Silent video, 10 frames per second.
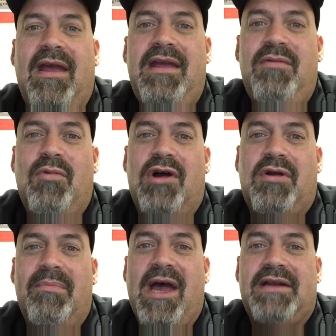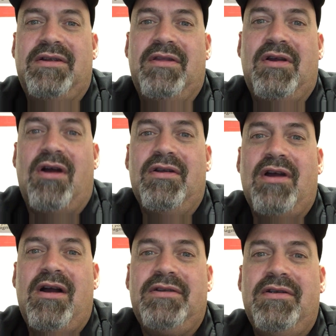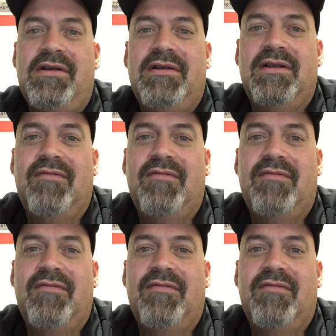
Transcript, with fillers: Hey, welcome back to the Car Doctor.